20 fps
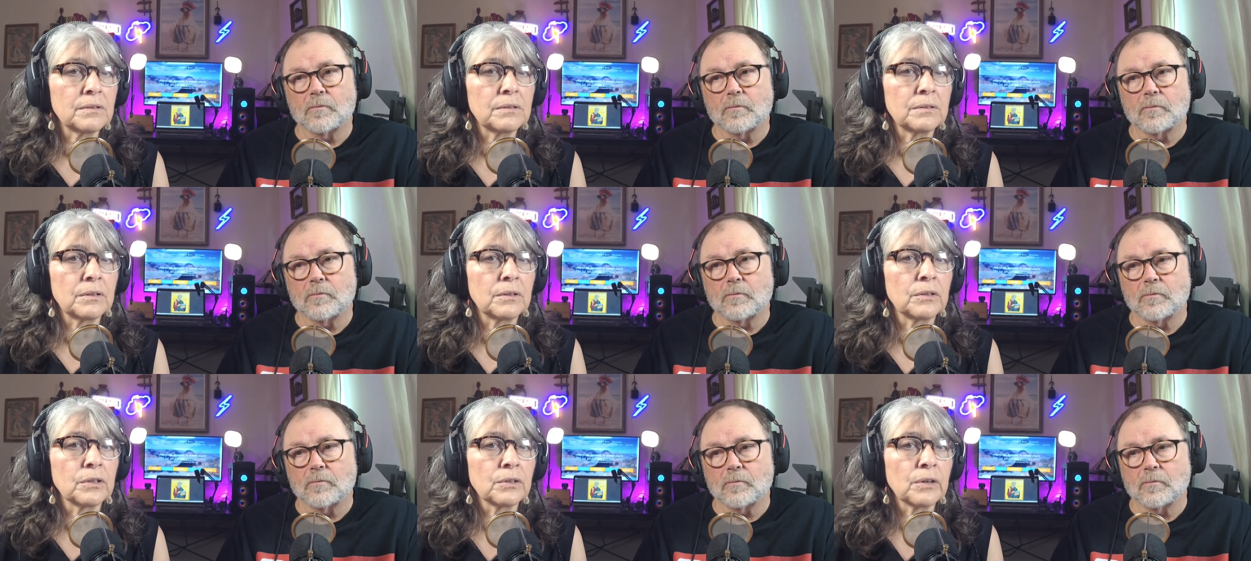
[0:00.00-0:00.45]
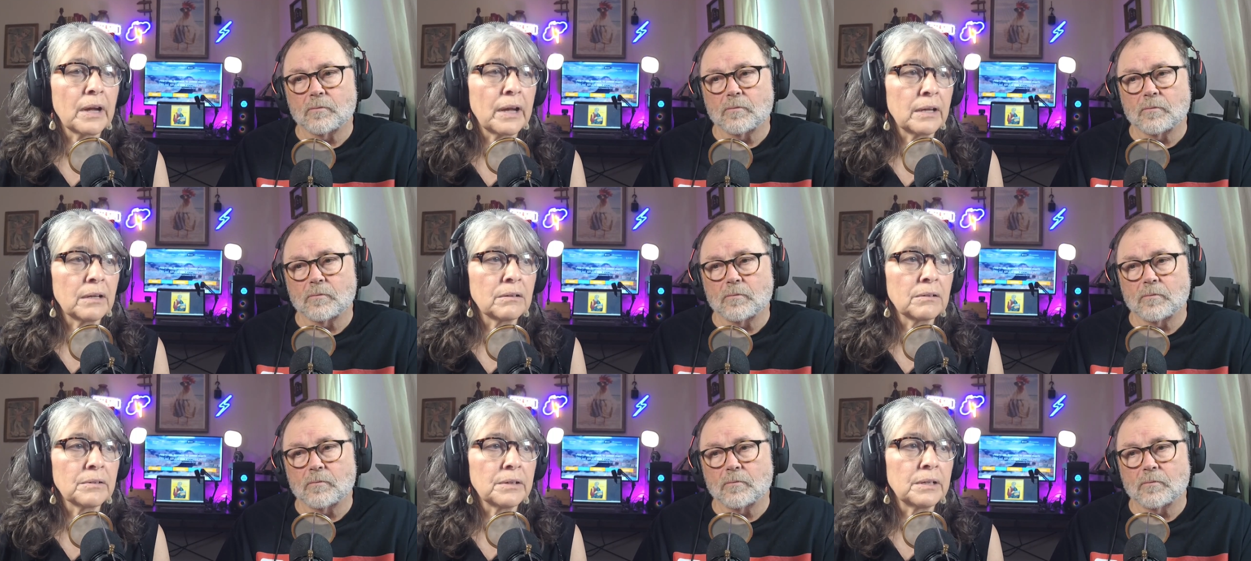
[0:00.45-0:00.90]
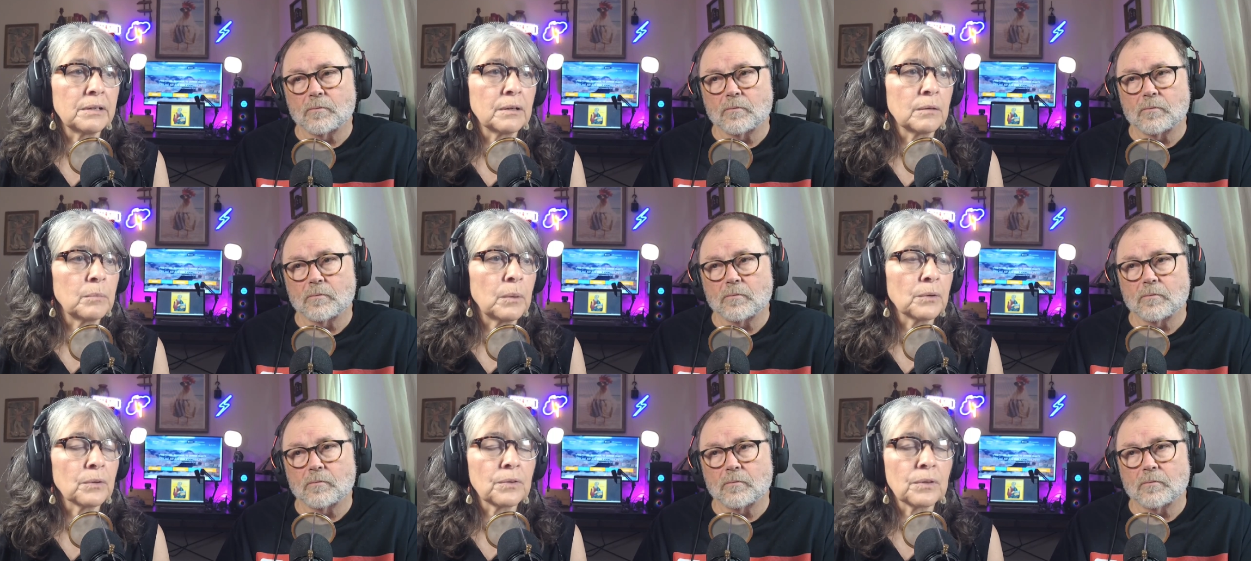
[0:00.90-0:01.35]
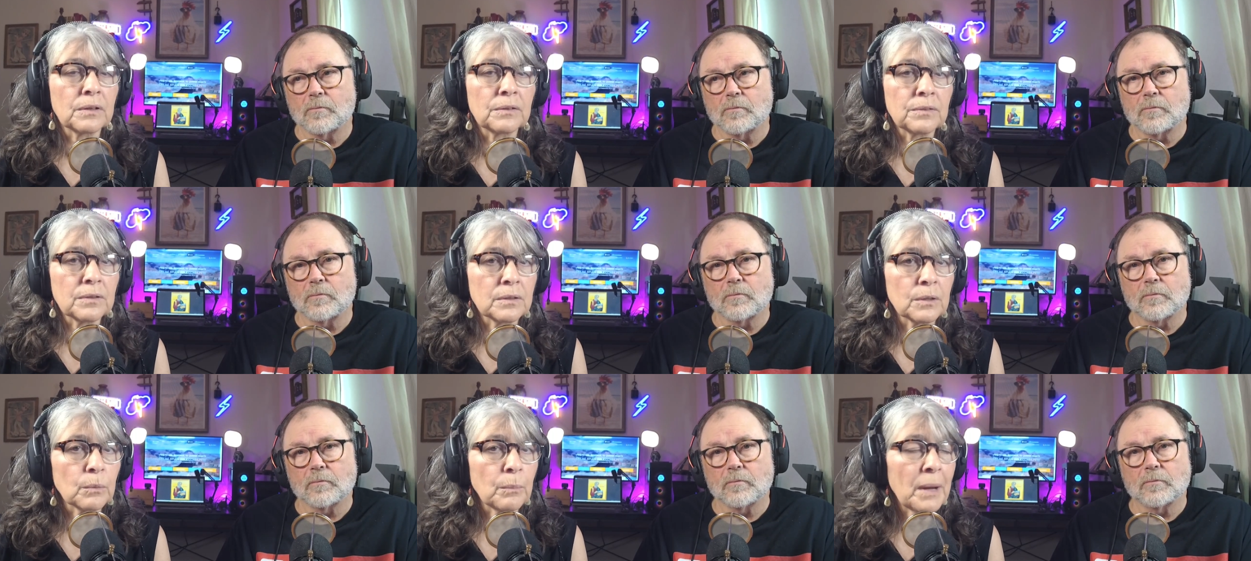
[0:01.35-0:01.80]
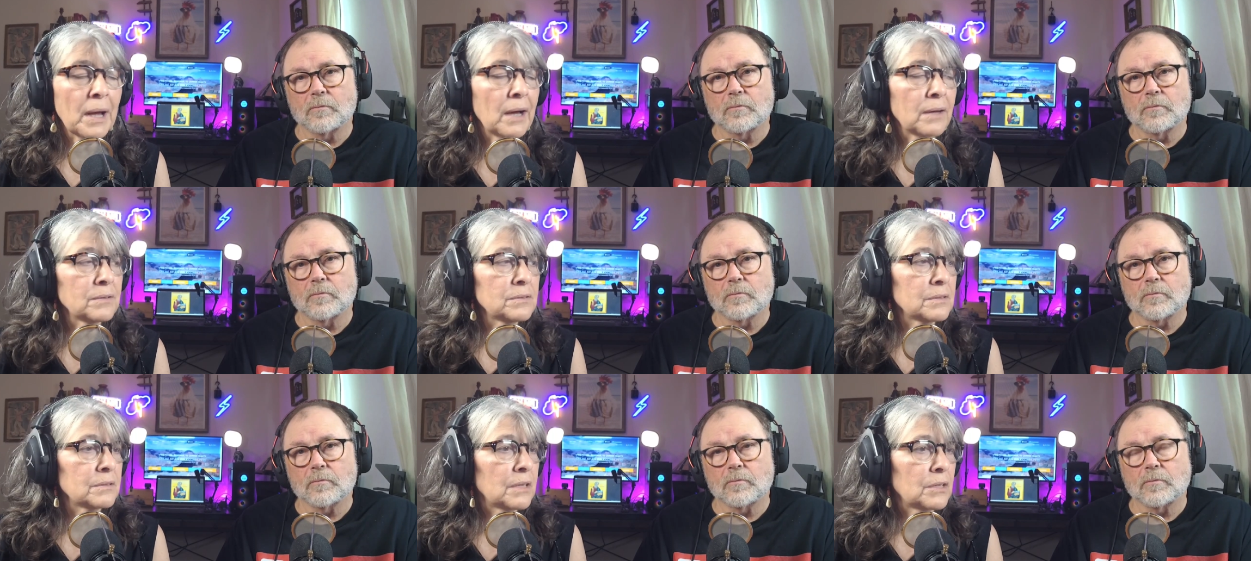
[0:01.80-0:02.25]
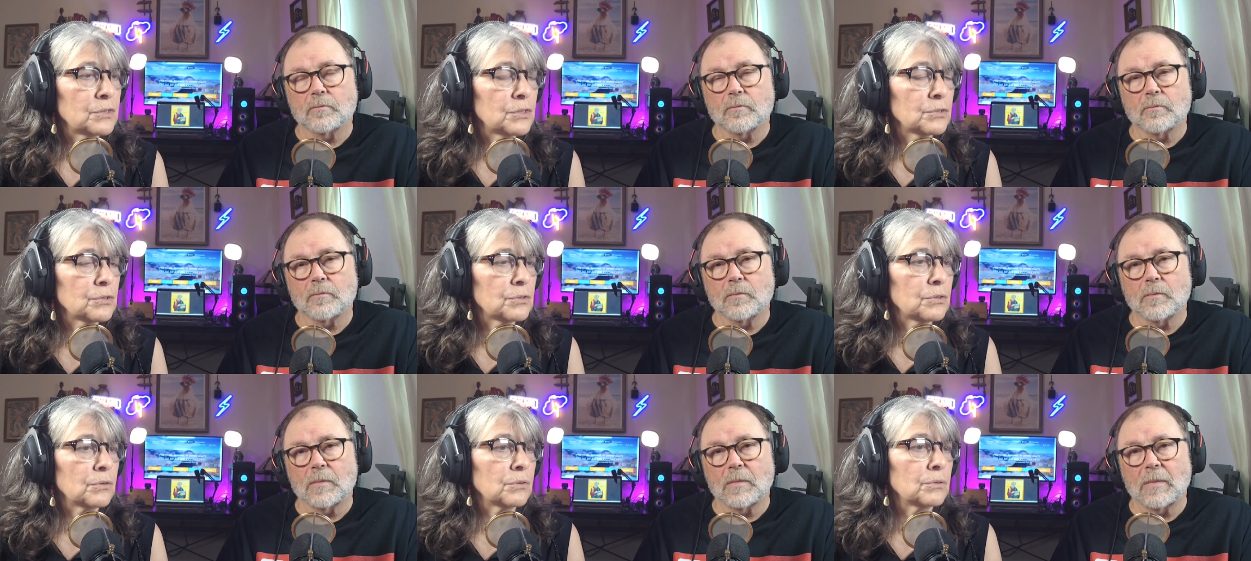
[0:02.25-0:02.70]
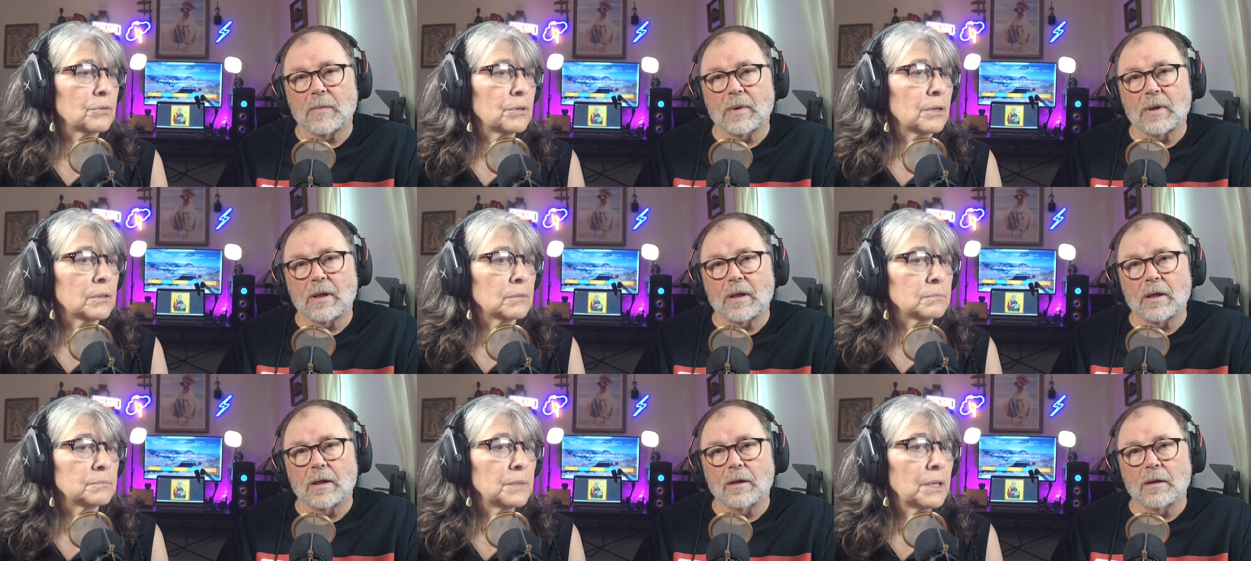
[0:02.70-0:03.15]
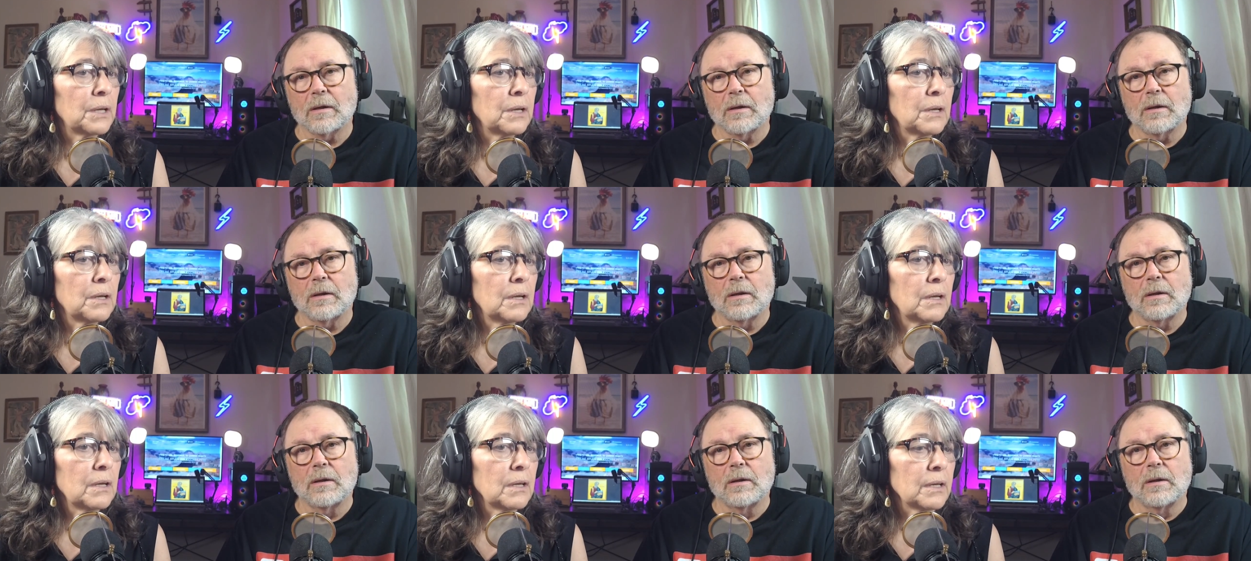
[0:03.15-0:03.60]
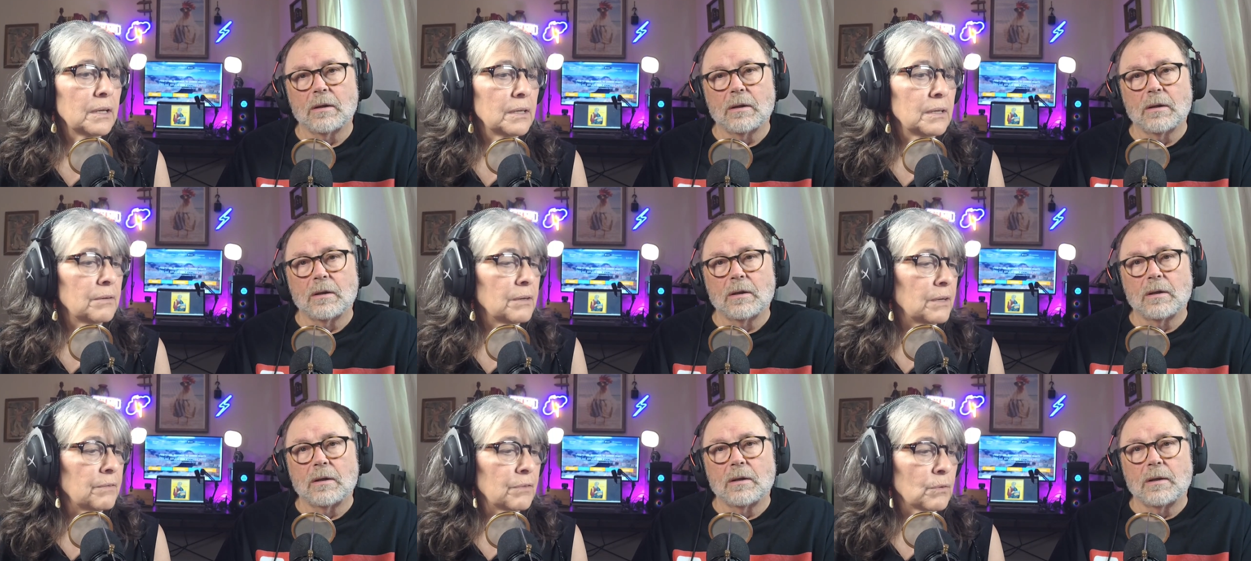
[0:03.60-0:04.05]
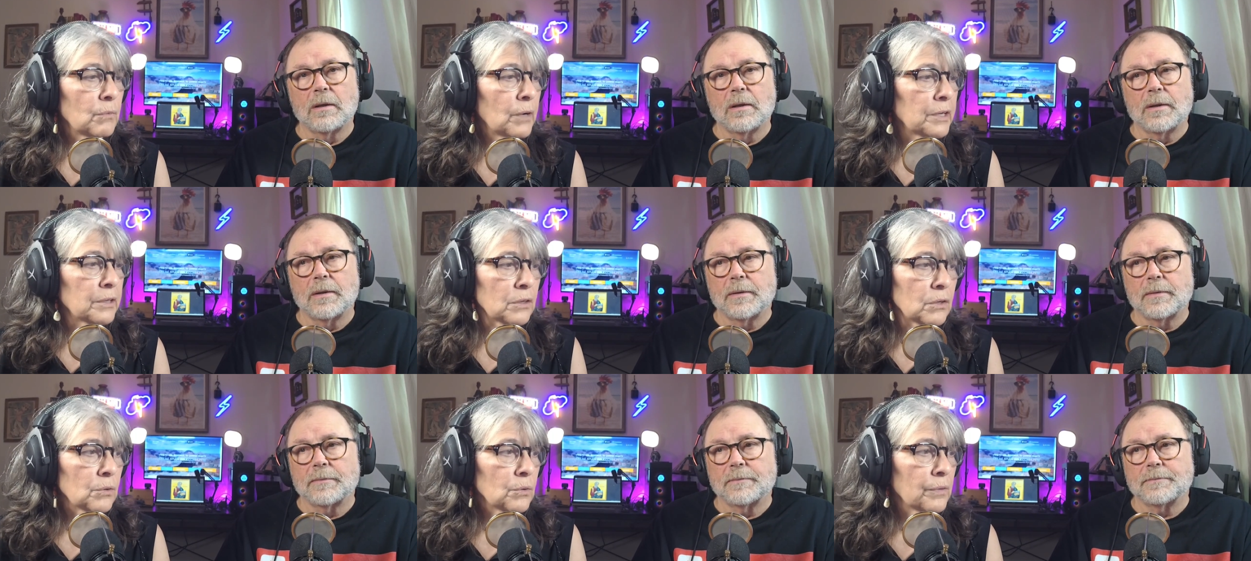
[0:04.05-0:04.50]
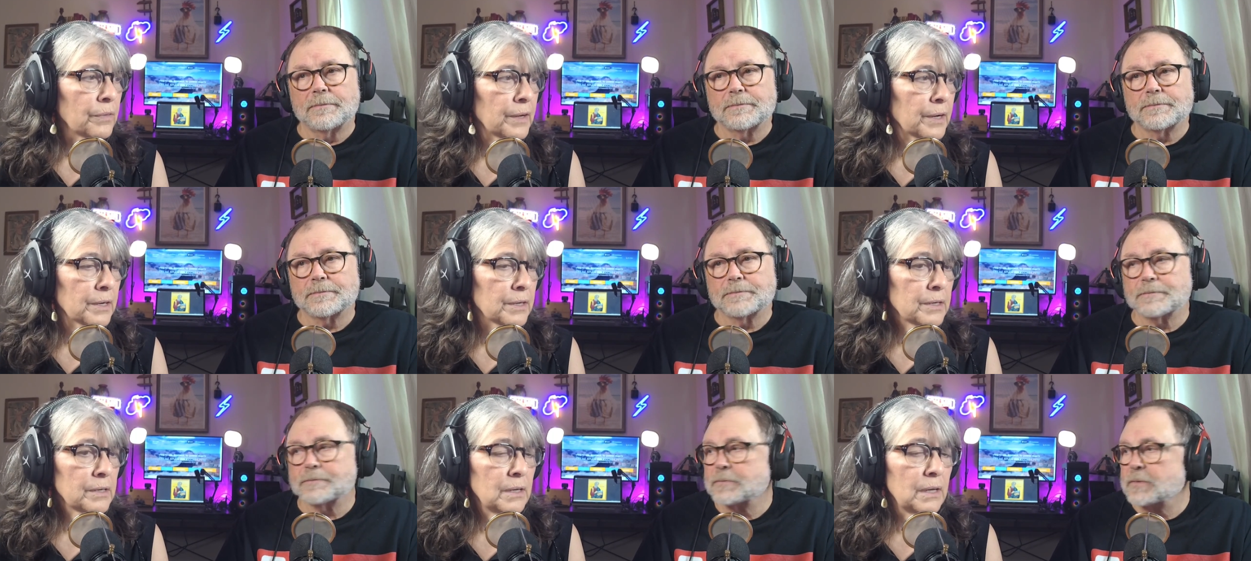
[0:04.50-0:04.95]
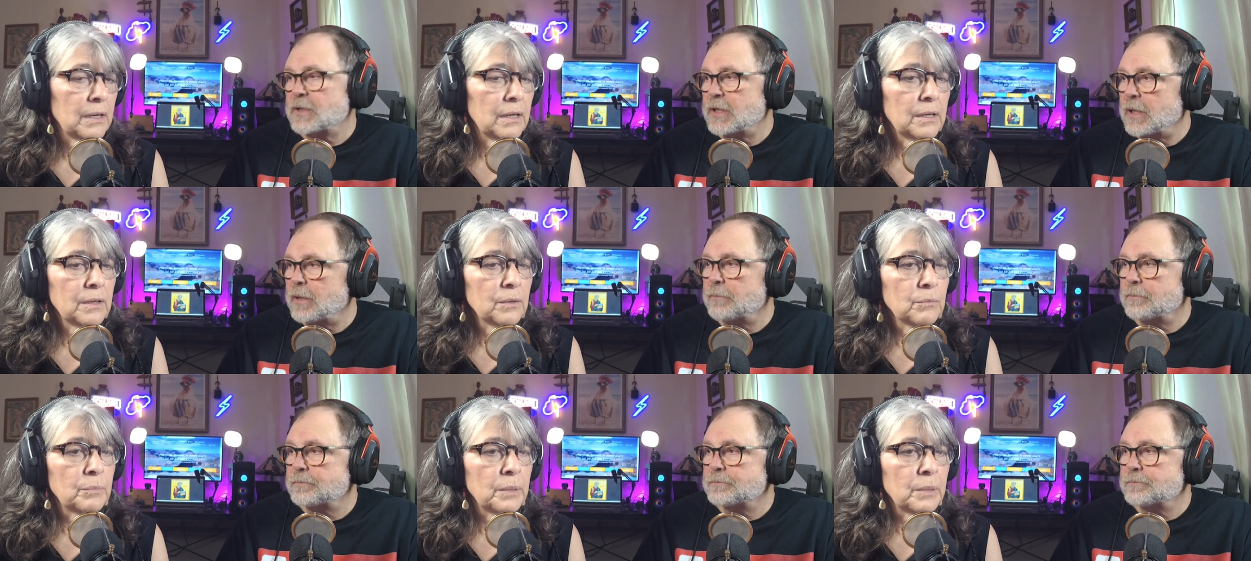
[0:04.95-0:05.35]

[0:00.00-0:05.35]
Speaker 1: they're angry about things in their past and they just don't um, e- even want to go there yep.